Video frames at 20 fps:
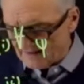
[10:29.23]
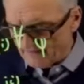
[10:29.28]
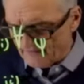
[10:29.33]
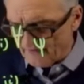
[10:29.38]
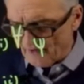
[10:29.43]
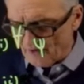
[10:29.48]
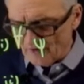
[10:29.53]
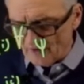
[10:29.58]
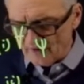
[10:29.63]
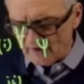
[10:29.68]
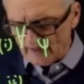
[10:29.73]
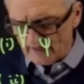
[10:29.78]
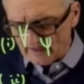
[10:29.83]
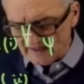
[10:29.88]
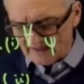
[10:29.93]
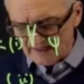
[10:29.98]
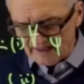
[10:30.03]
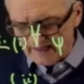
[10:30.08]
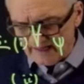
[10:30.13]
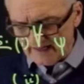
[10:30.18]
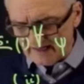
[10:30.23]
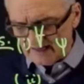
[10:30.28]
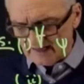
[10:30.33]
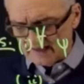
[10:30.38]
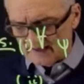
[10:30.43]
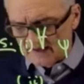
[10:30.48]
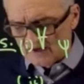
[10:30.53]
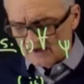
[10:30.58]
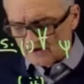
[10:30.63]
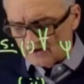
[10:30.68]
following
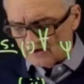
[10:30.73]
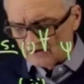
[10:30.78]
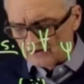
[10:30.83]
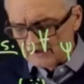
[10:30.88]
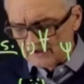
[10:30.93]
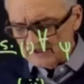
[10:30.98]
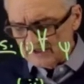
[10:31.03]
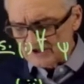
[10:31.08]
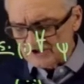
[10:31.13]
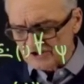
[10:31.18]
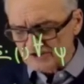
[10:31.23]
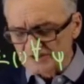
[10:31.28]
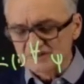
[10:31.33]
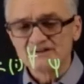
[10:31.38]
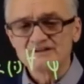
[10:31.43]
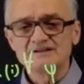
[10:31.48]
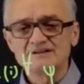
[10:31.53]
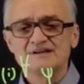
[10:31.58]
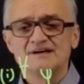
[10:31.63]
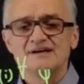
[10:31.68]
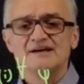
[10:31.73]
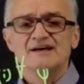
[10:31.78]
condition.